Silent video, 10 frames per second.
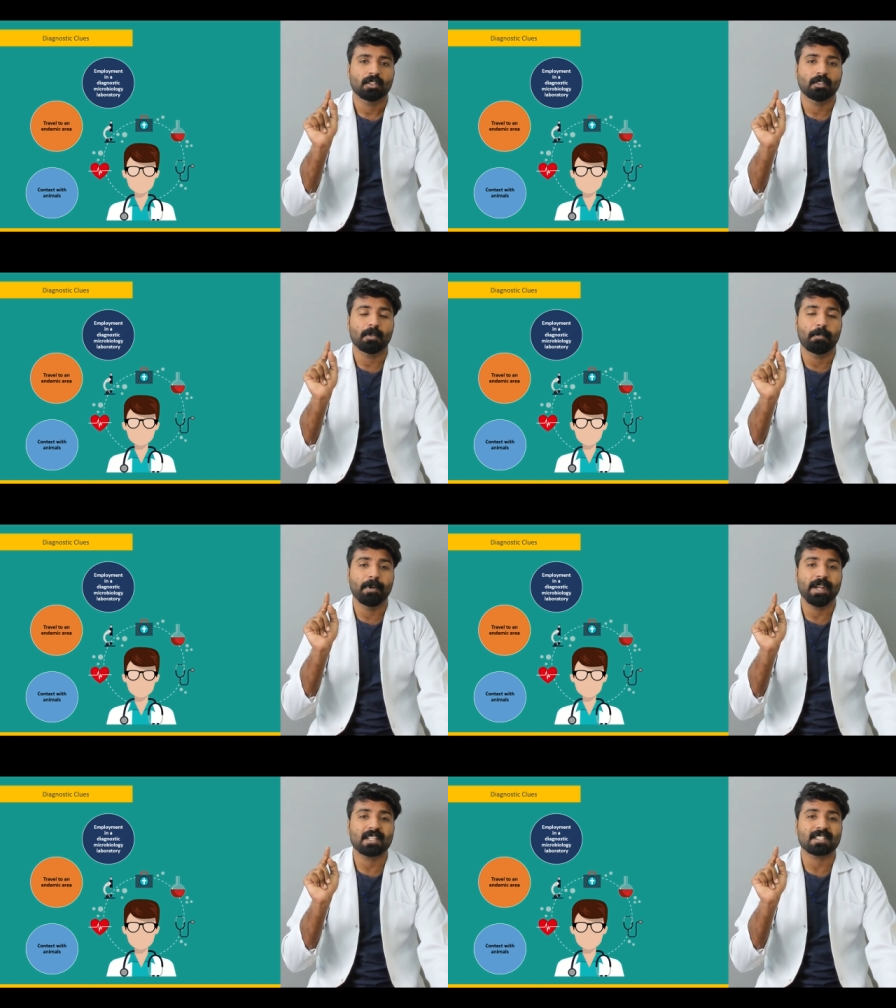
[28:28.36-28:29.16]
the
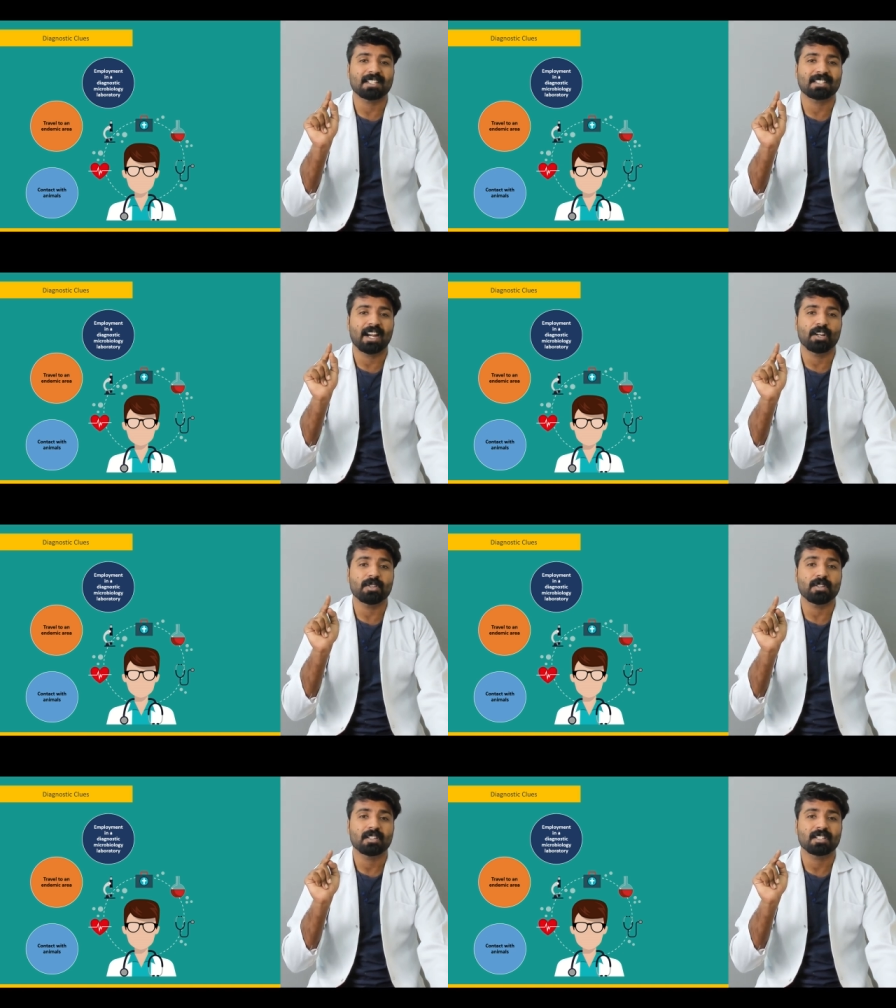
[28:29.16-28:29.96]
breaks inside
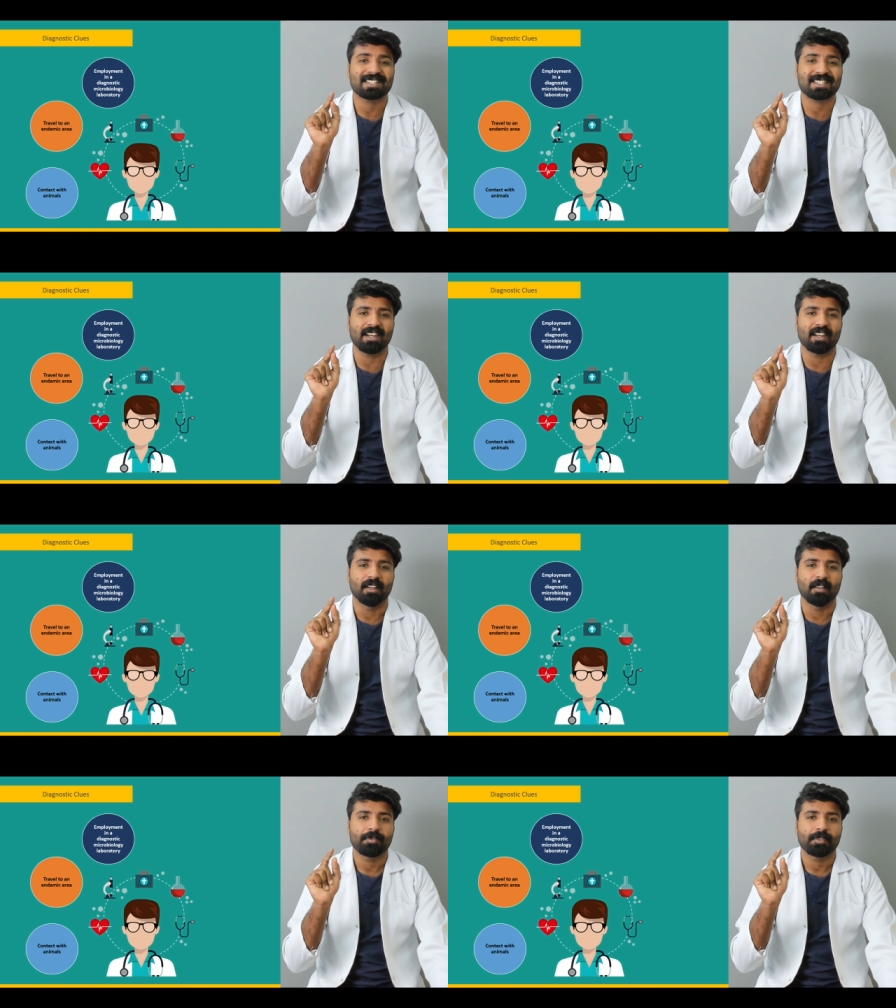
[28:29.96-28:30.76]
your skin
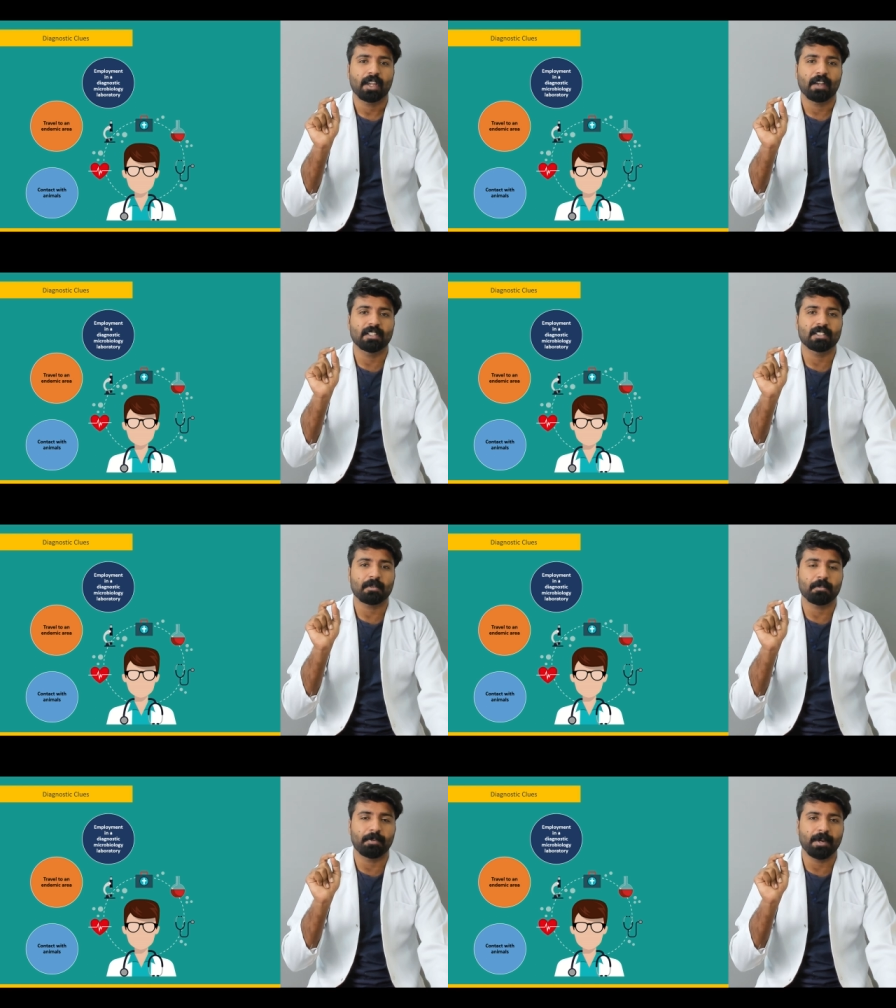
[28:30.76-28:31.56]
if there's
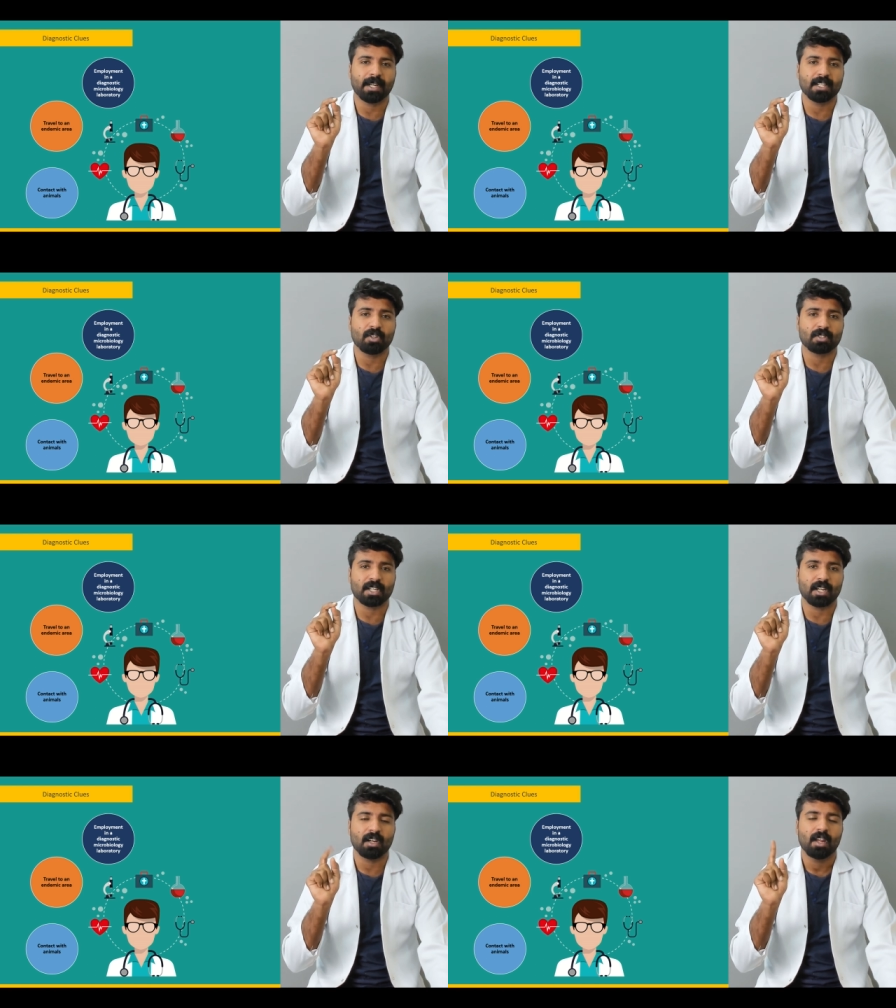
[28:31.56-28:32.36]
any break in your
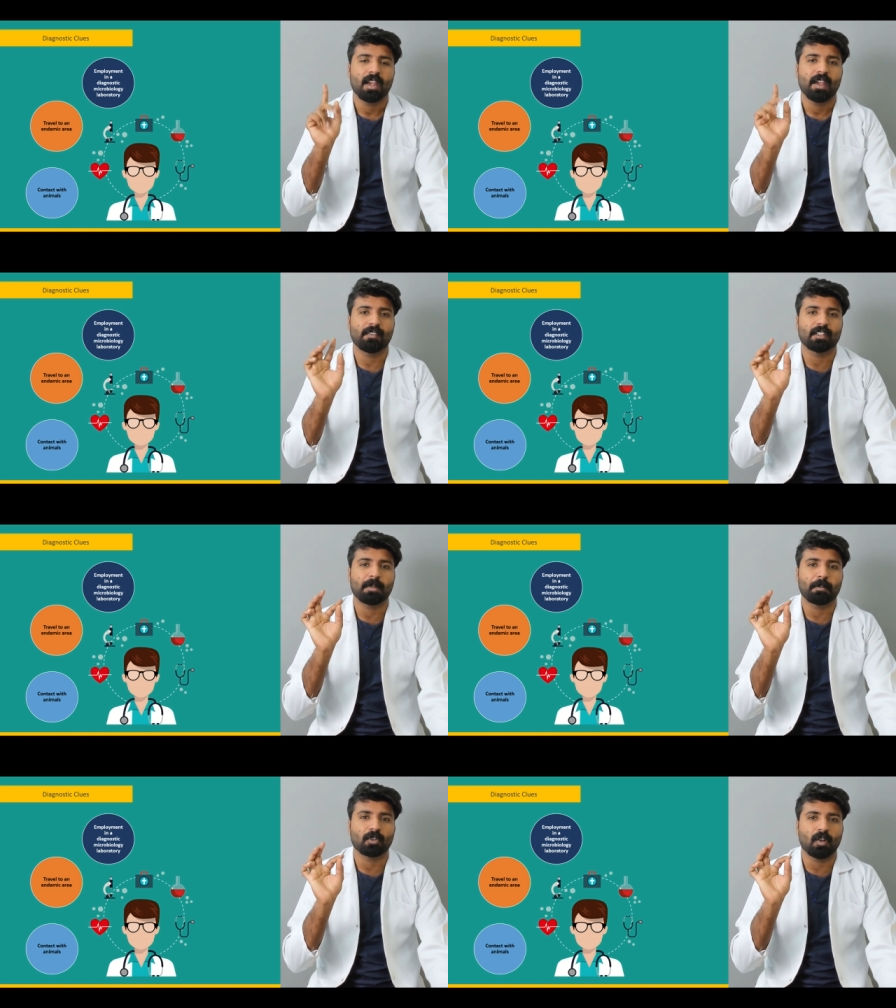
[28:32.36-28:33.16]
skin if there's
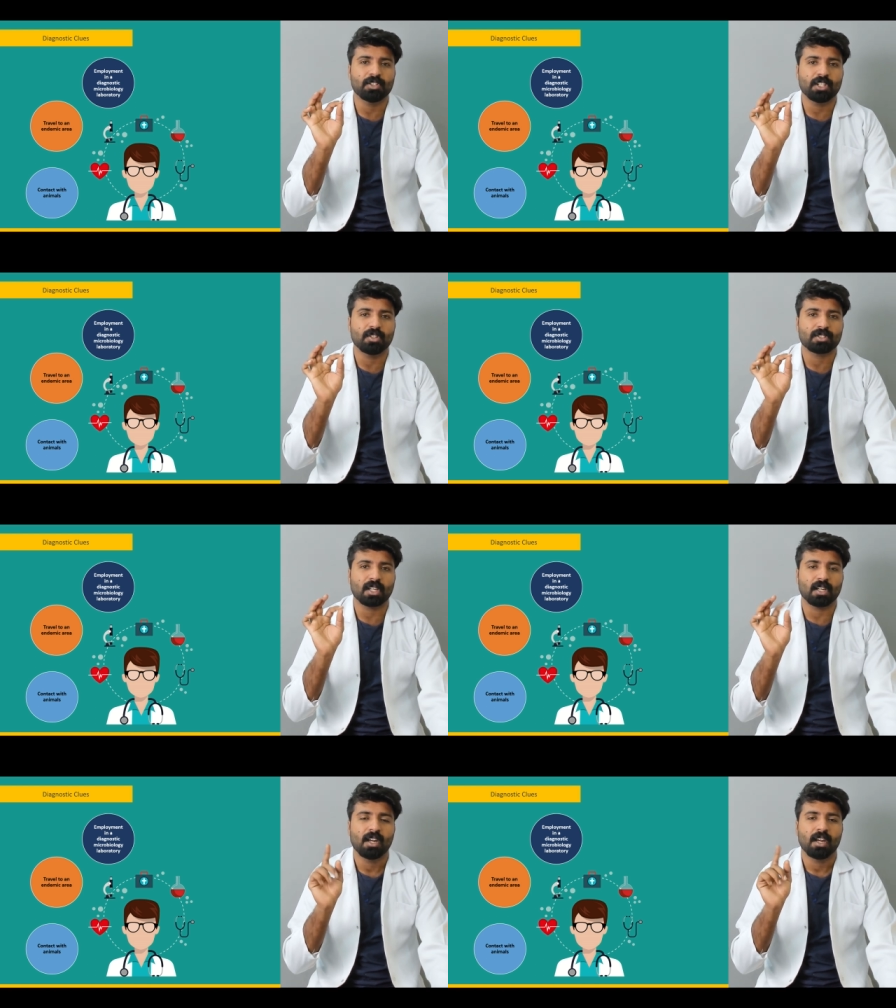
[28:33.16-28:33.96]
any pathology in your
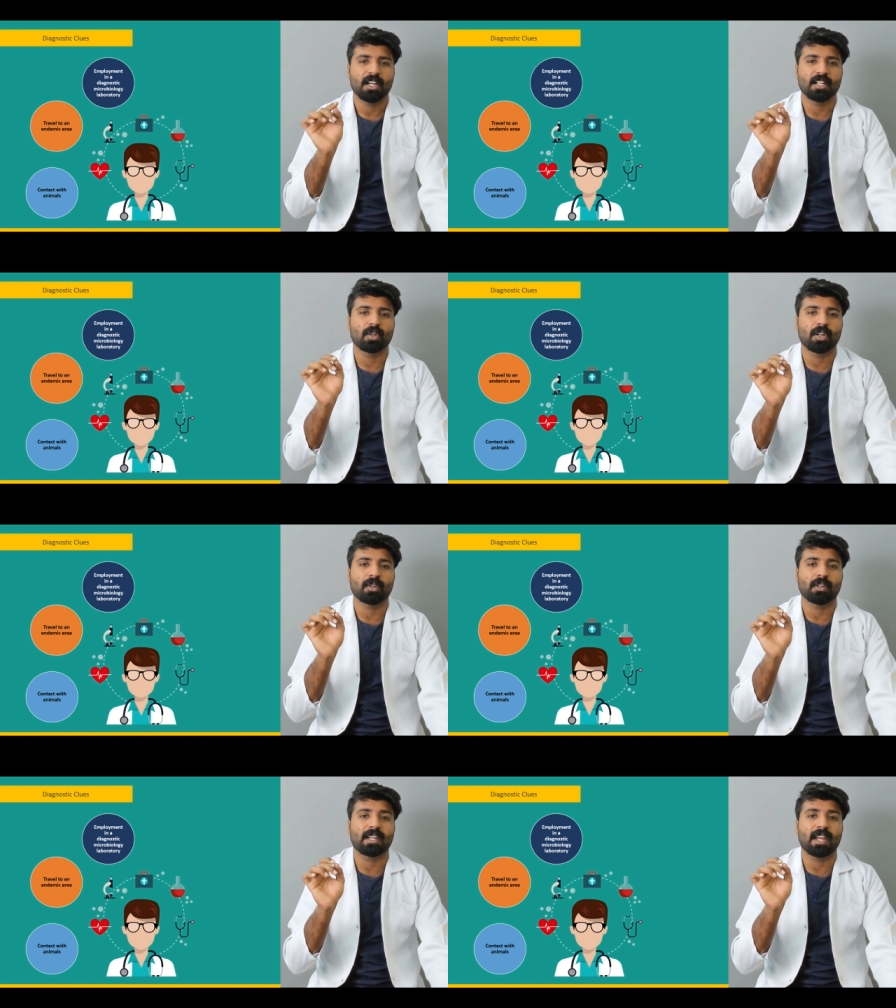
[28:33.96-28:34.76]
skin it's going
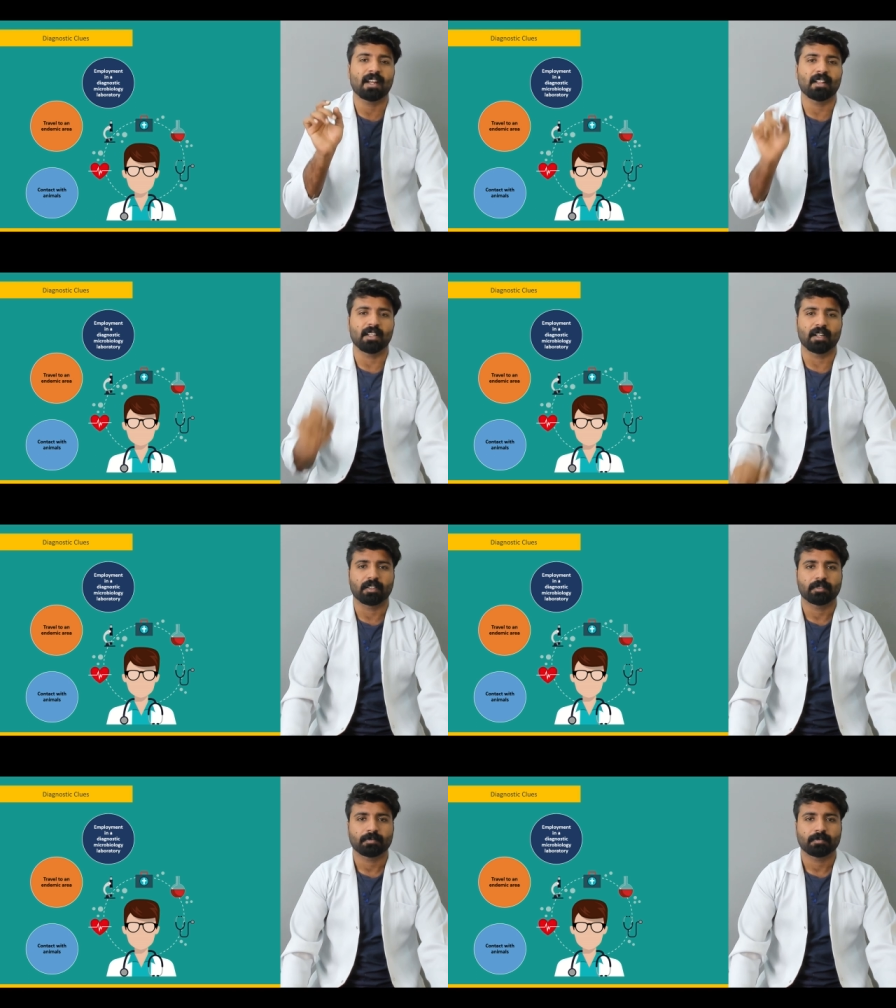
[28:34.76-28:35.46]
to get in there